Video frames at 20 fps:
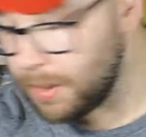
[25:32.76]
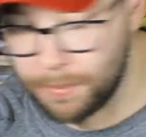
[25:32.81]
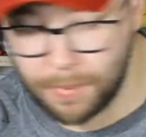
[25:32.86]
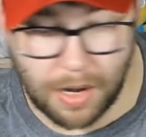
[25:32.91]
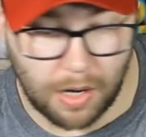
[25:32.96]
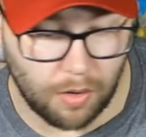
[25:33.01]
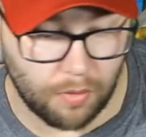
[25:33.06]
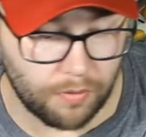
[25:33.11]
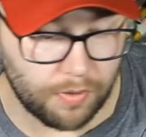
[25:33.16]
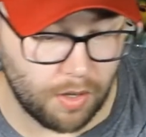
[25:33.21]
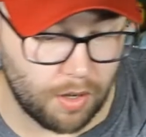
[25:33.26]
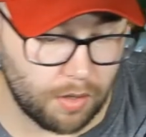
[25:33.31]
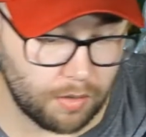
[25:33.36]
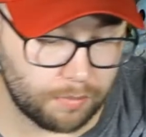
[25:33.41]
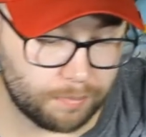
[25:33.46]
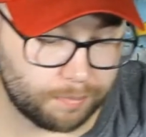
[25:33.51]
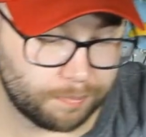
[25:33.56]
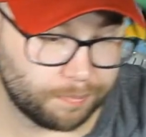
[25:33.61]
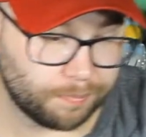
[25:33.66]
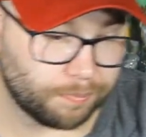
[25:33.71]
that bag over there.
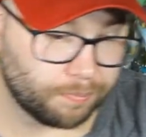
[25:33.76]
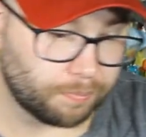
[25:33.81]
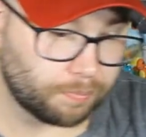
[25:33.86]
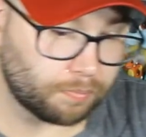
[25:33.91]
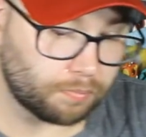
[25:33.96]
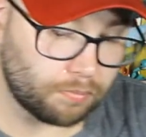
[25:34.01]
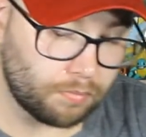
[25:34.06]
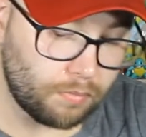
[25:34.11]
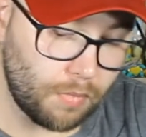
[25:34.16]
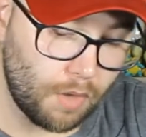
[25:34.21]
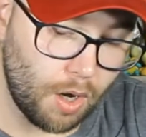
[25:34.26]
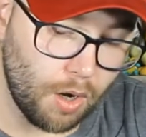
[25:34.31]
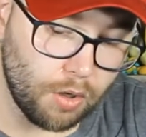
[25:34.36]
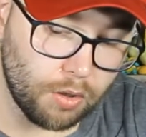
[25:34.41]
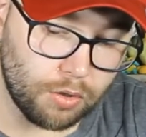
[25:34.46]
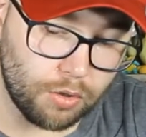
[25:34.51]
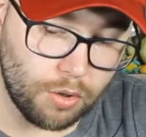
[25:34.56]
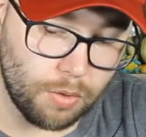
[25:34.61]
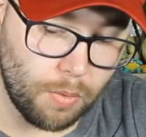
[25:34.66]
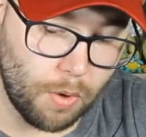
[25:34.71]

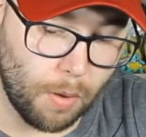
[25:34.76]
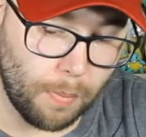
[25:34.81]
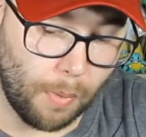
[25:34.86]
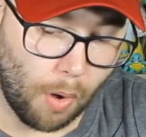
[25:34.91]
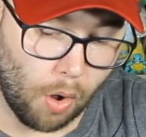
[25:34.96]
There's 2 more